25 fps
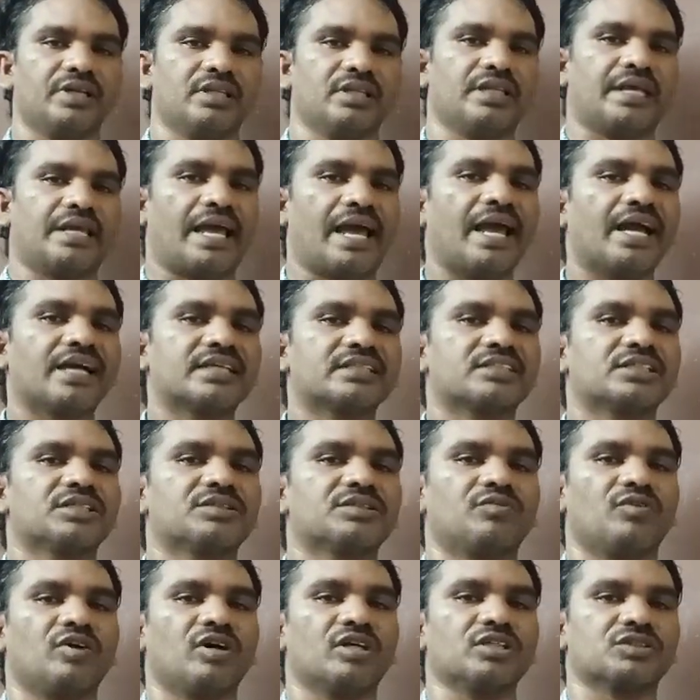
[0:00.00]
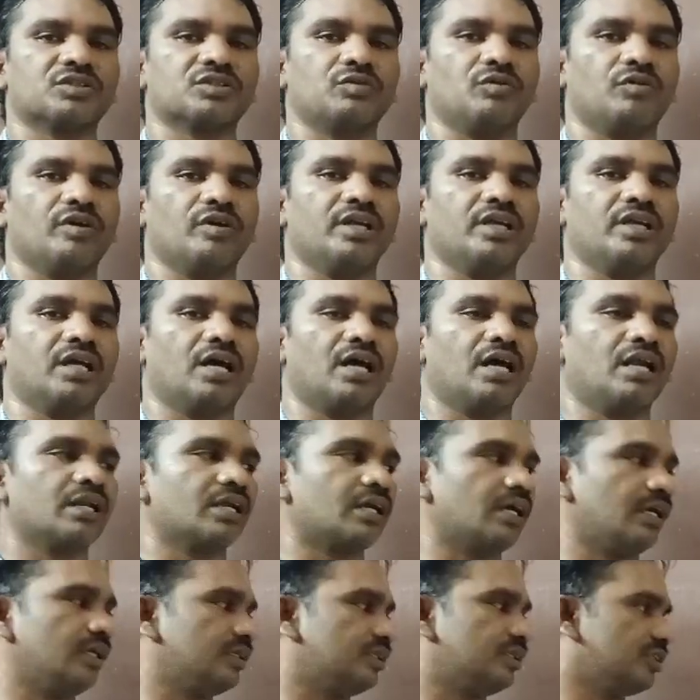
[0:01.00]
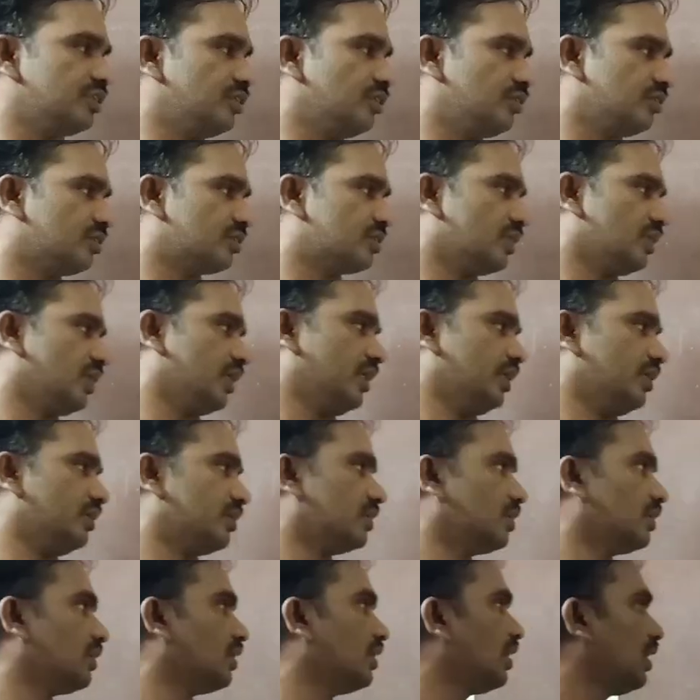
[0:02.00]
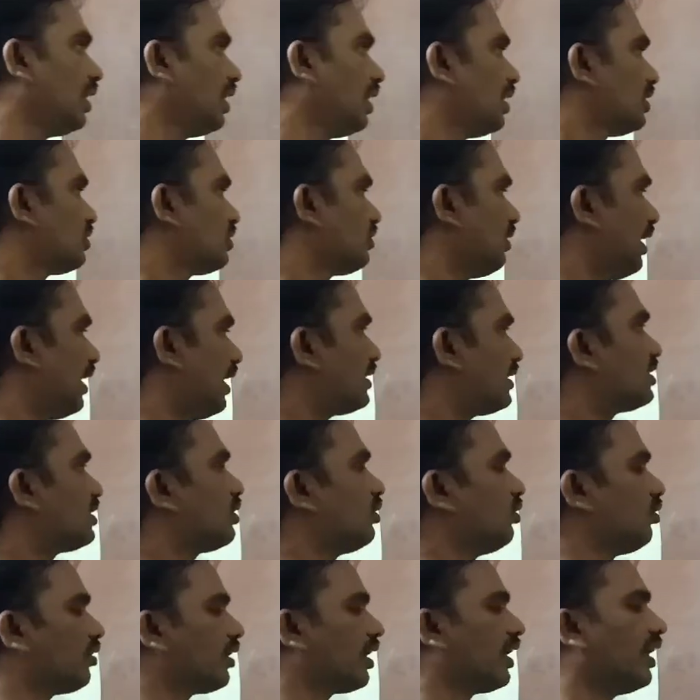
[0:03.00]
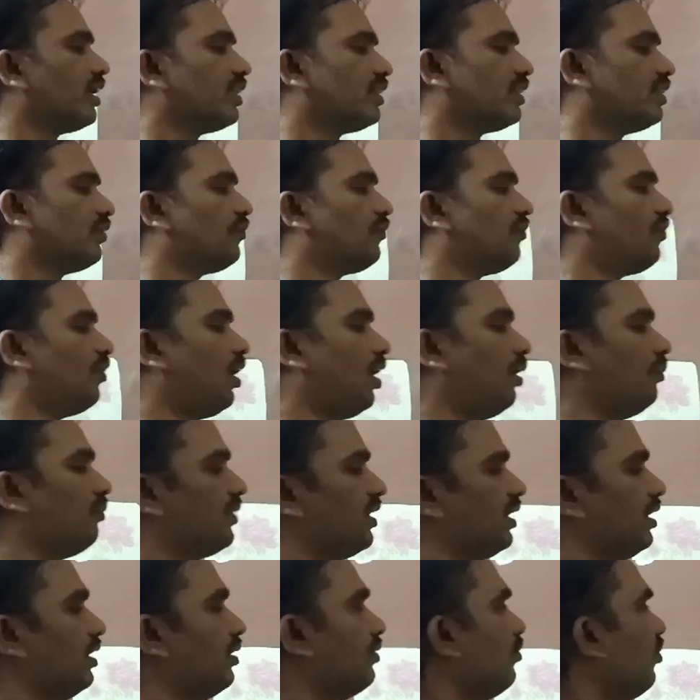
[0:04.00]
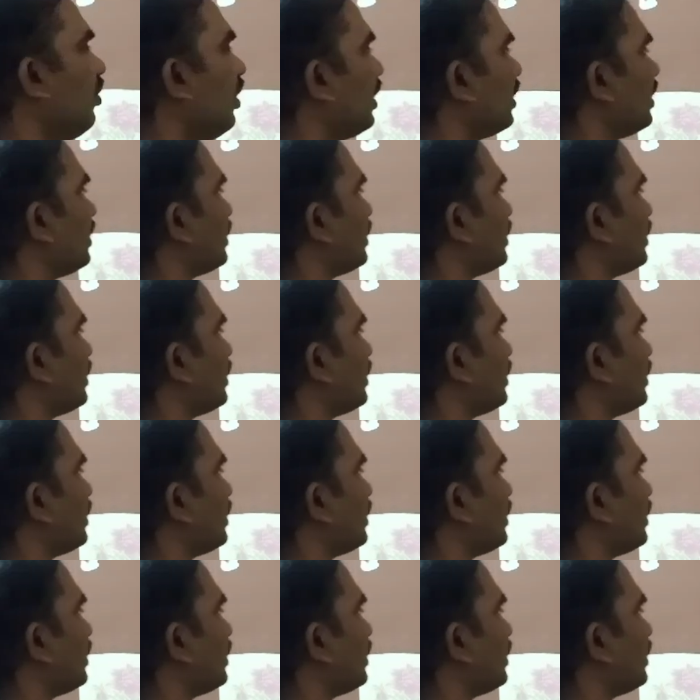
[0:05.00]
The action was going on continuously. So let's look at the form here. What